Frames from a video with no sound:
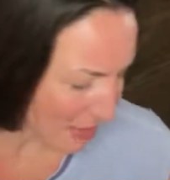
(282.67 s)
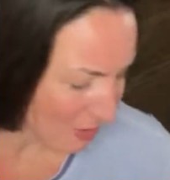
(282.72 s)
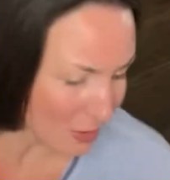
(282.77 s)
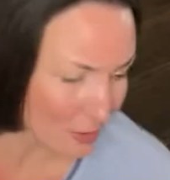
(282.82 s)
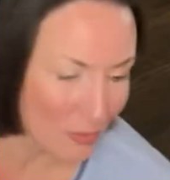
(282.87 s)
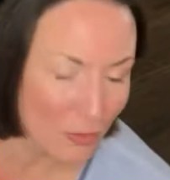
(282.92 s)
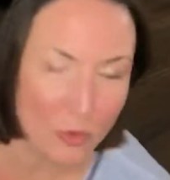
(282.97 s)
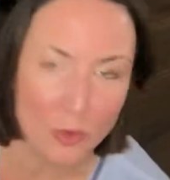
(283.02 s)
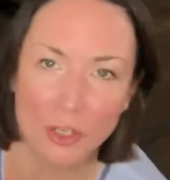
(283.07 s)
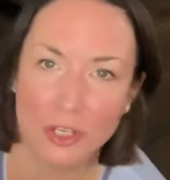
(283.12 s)

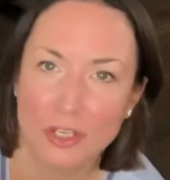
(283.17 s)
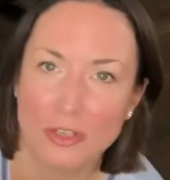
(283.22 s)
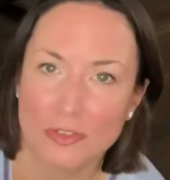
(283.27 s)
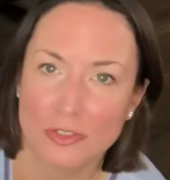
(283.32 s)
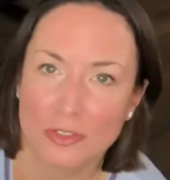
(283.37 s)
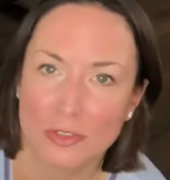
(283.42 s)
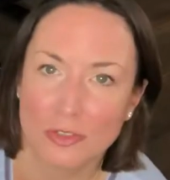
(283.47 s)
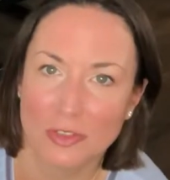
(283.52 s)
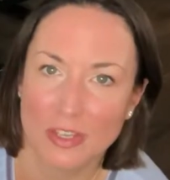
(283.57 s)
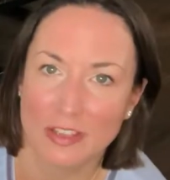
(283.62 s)
The more you
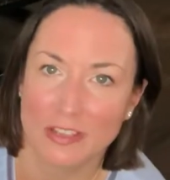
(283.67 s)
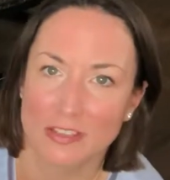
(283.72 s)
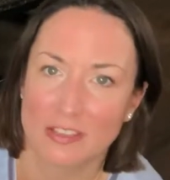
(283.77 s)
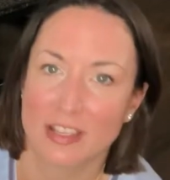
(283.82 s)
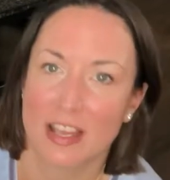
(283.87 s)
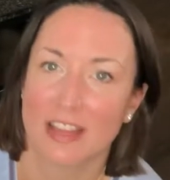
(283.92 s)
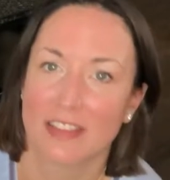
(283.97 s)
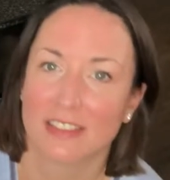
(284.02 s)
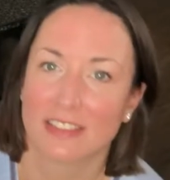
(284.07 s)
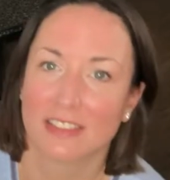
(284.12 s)
do
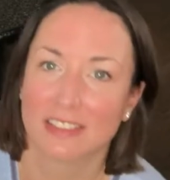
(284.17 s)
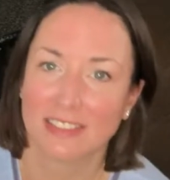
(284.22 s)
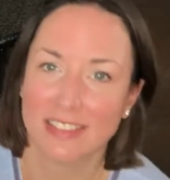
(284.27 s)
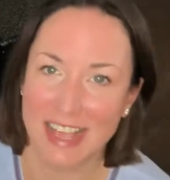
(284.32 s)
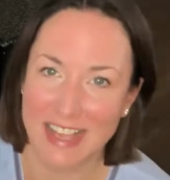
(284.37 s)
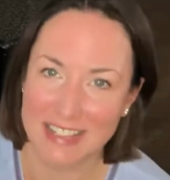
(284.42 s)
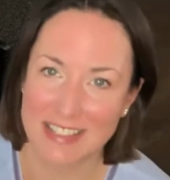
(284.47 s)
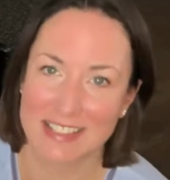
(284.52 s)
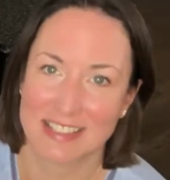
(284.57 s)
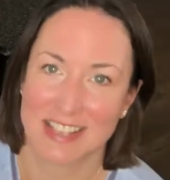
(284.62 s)
this, the
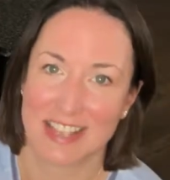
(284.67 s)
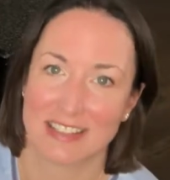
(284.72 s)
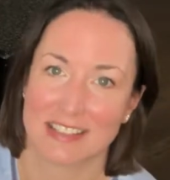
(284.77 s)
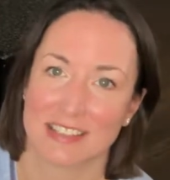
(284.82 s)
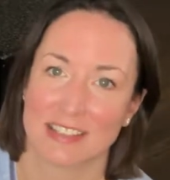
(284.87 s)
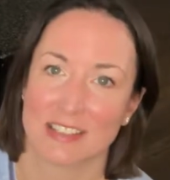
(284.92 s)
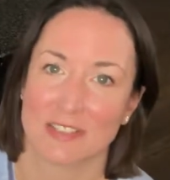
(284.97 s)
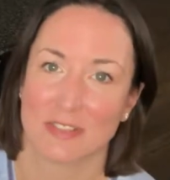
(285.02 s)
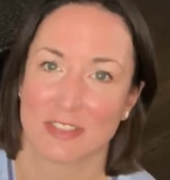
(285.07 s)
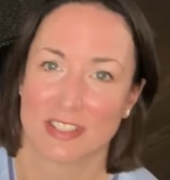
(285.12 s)
less
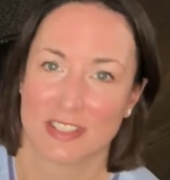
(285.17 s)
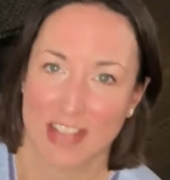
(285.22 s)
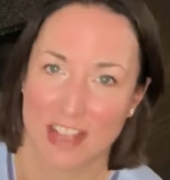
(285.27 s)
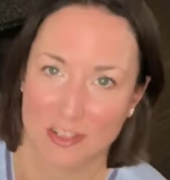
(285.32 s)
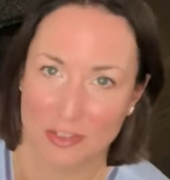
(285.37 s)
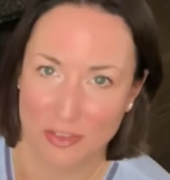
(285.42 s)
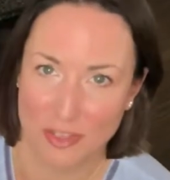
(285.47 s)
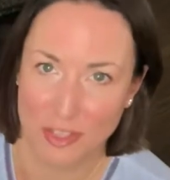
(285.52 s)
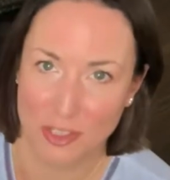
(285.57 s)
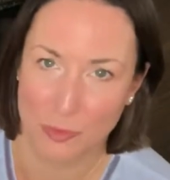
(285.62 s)
sensitive and
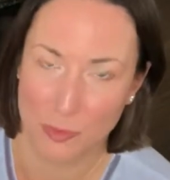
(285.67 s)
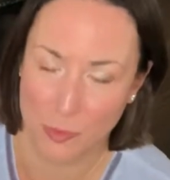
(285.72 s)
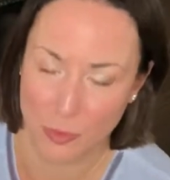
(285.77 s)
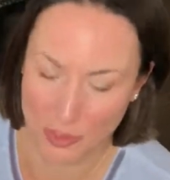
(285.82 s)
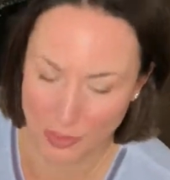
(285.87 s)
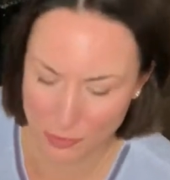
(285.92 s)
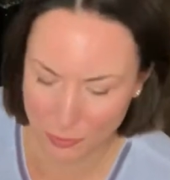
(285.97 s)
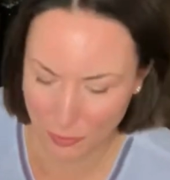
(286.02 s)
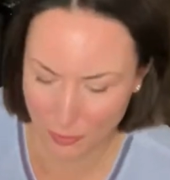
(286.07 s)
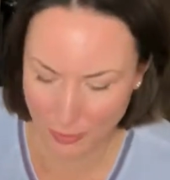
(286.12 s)
tender these
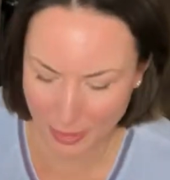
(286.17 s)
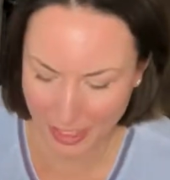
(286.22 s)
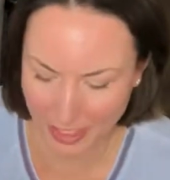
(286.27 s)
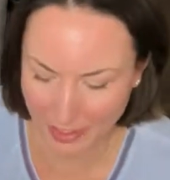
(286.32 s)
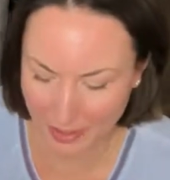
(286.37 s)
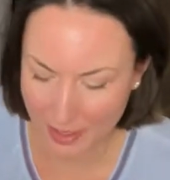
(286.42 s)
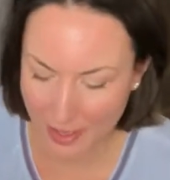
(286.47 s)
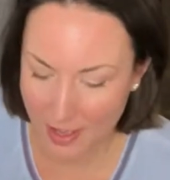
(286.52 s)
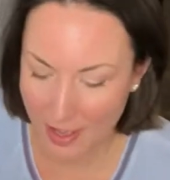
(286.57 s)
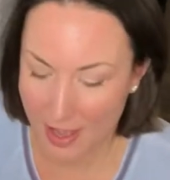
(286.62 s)
points will
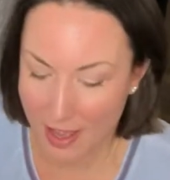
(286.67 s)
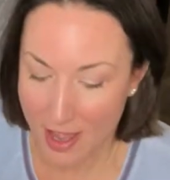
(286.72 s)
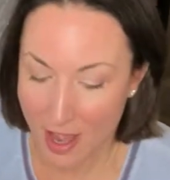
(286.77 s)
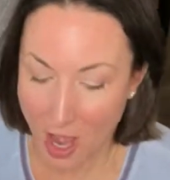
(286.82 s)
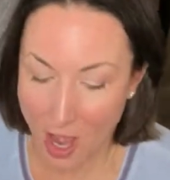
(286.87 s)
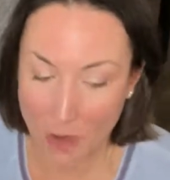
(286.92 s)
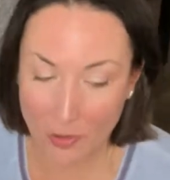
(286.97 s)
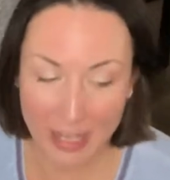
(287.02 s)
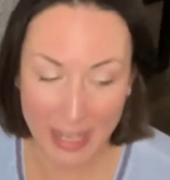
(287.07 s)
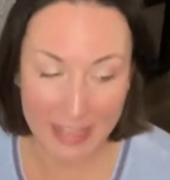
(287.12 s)
be.
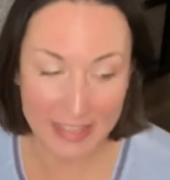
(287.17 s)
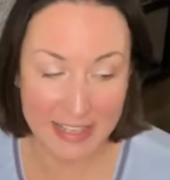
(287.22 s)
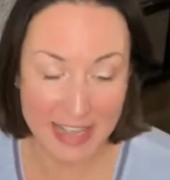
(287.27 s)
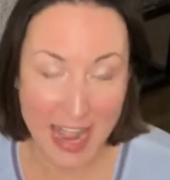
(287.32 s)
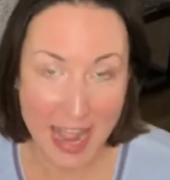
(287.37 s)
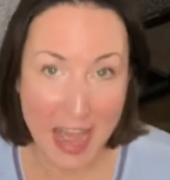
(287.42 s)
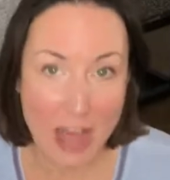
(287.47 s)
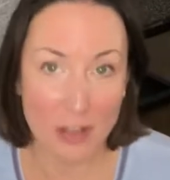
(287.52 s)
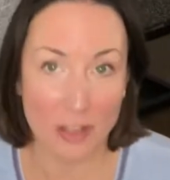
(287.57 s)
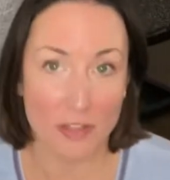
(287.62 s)
Okay,
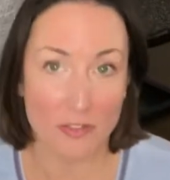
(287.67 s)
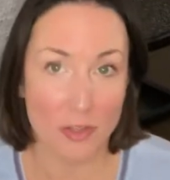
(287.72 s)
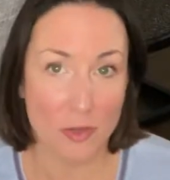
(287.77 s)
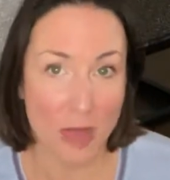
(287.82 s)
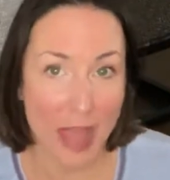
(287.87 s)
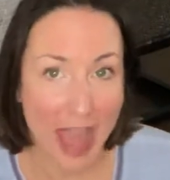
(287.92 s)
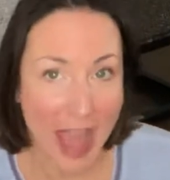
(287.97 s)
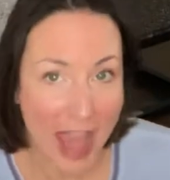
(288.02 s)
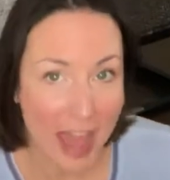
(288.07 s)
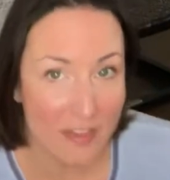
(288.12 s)
now if
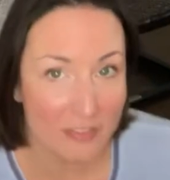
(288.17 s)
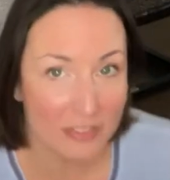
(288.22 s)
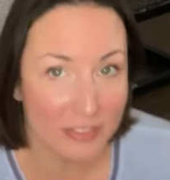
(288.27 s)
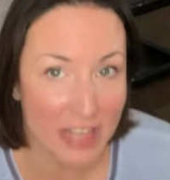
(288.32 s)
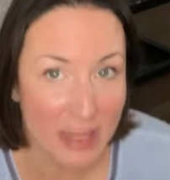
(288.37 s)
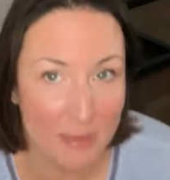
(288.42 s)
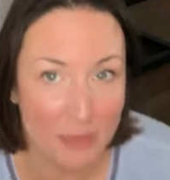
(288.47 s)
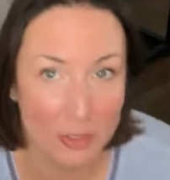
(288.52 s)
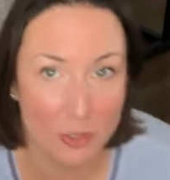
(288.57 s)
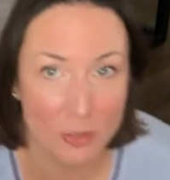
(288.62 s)
you have
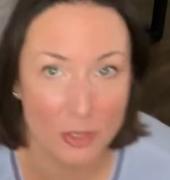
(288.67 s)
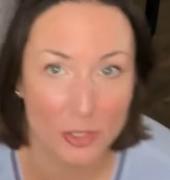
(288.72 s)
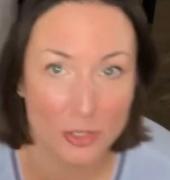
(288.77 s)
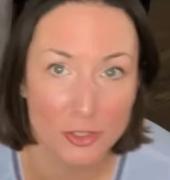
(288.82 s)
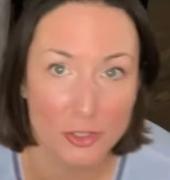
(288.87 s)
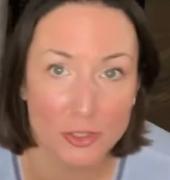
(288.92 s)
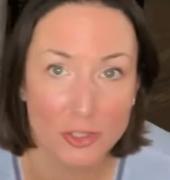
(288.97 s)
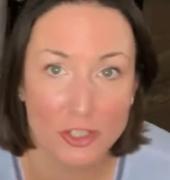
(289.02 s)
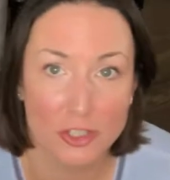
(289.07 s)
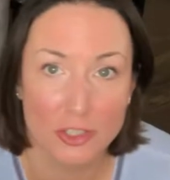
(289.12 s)
lemon
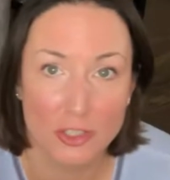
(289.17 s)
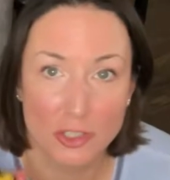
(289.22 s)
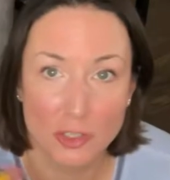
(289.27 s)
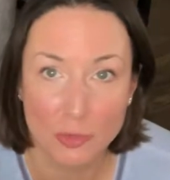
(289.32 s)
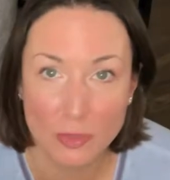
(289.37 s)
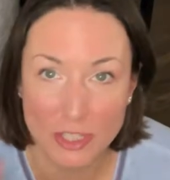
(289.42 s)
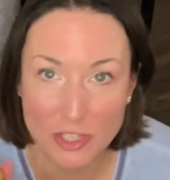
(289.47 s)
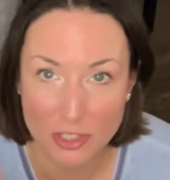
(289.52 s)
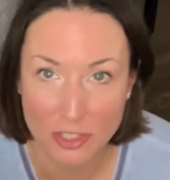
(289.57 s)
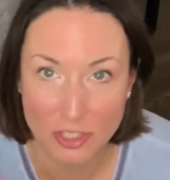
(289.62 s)
oil, you're gonna
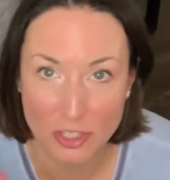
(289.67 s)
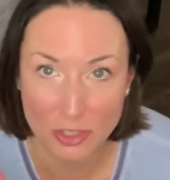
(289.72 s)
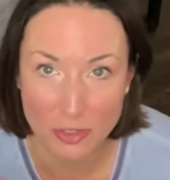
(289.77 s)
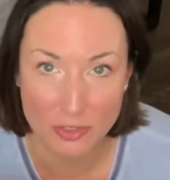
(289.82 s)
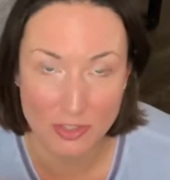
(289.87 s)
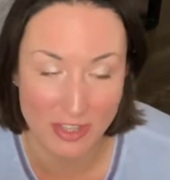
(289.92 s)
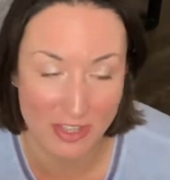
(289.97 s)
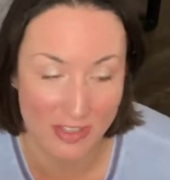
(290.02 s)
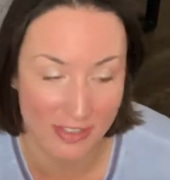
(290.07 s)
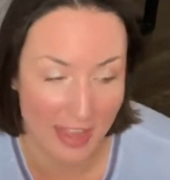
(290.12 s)
switch to
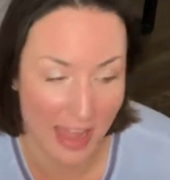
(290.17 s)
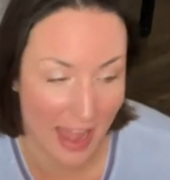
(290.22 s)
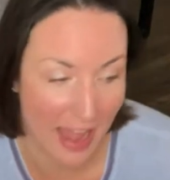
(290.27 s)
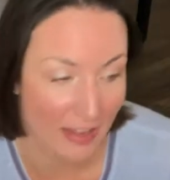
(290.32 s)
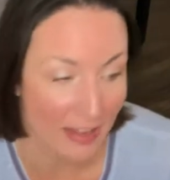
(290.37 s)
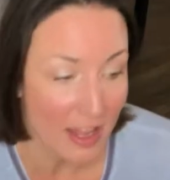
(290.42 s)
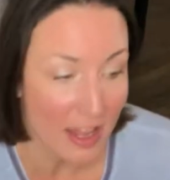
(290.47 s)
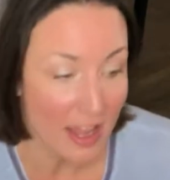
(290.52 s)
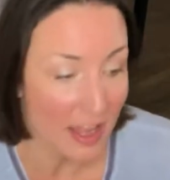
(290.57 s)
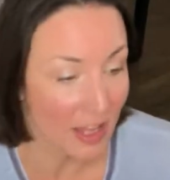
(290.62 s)
using
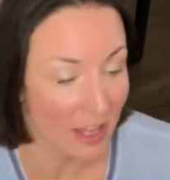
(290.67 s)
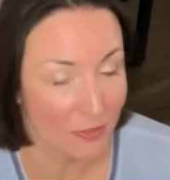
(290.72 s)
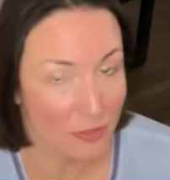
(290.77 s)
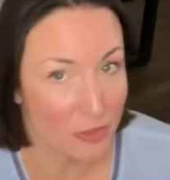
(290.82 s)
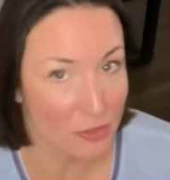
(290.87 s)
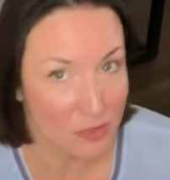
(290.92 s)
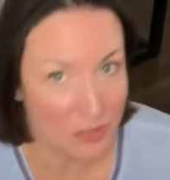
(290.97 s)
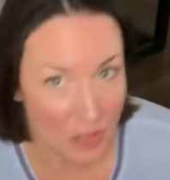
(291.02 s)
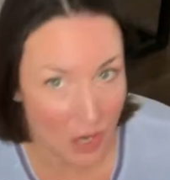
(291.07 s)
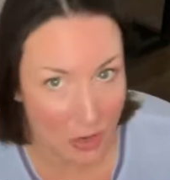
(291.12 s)
that. If
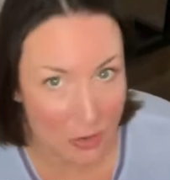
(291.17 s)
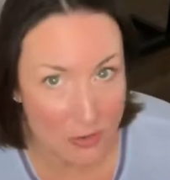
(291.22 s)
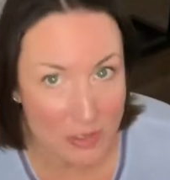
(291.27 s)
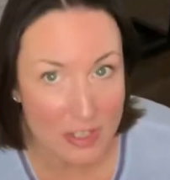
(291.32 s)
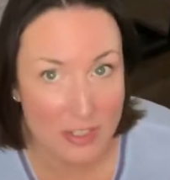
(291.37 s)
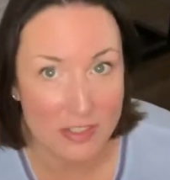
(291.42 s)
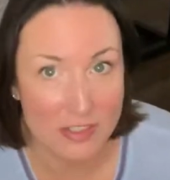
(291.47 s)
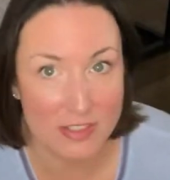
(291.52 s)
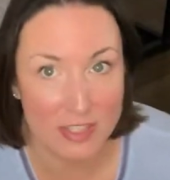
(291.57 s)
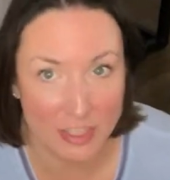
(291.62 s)
you
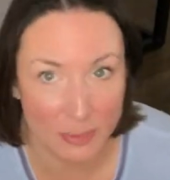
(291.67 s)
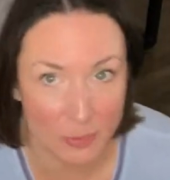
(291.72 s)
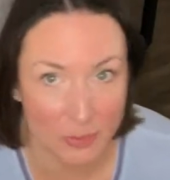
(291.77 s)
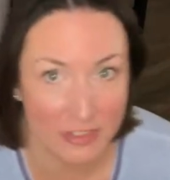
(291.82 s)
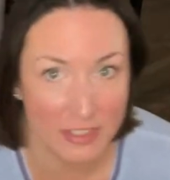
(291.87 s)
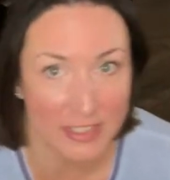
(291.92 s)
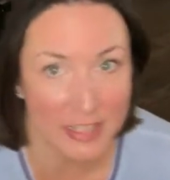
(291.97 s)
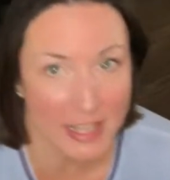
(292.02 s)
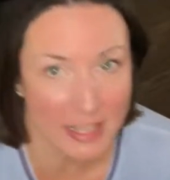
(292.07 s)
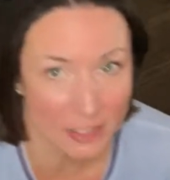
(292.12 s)
don't, stick
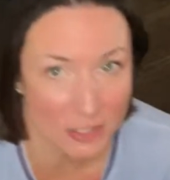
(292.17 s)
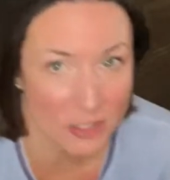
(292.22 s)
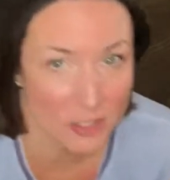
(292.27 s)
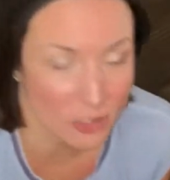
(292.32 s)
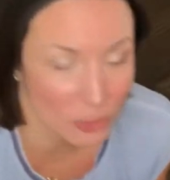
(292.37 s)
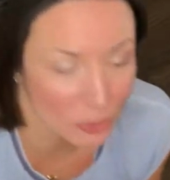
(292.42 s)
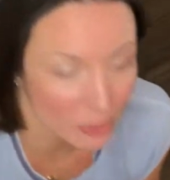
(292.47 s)
with the energy